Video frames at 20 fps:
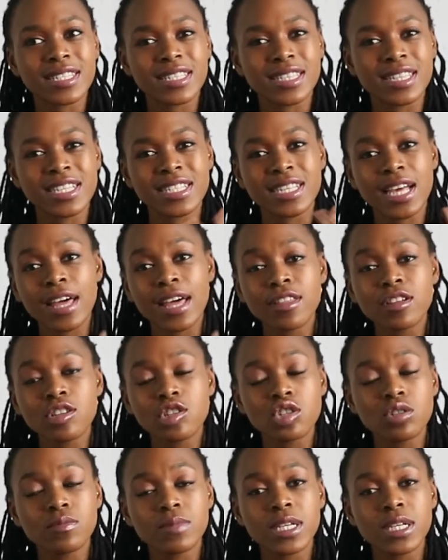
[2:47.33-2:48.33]
these other
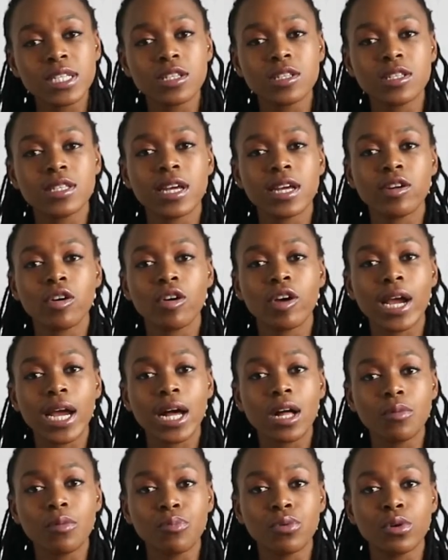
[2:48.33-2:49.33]
2 muscles that are a
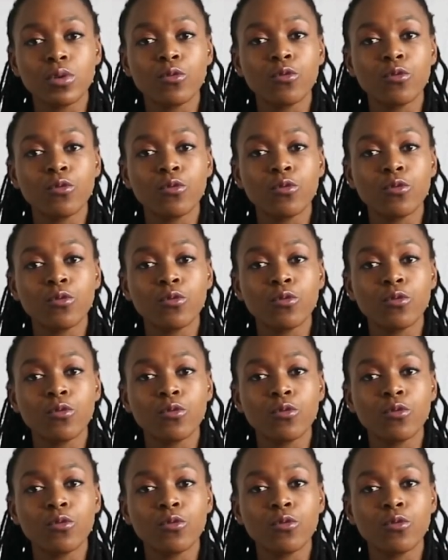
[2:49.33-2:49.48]
culprit